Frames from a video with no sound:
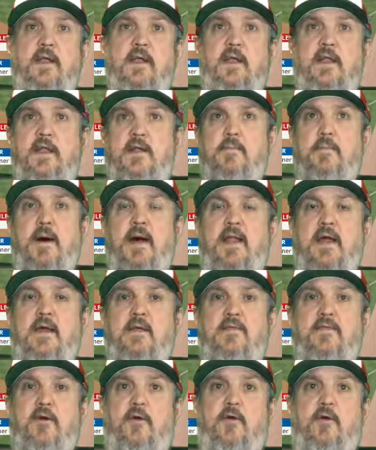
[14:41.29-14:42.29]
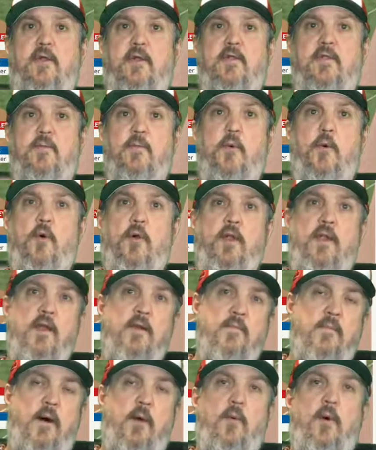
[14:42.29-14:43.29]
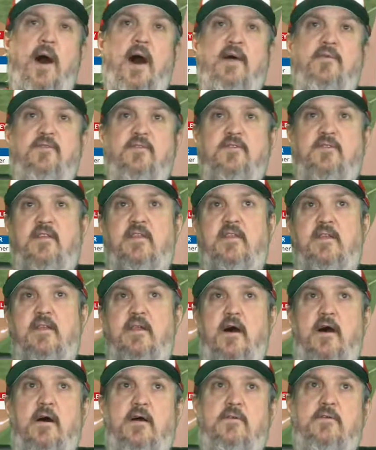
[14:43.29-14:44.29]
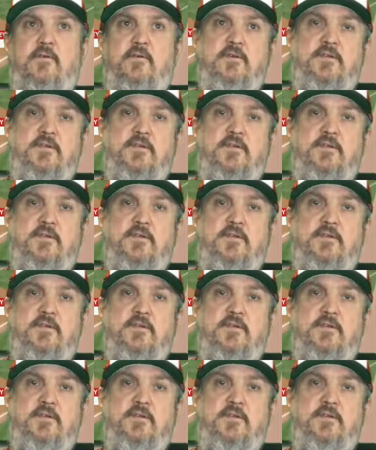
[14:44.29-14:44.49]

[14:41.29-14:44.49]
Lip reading: it hit about 8:30 in the morning, and my wife was at the doctor,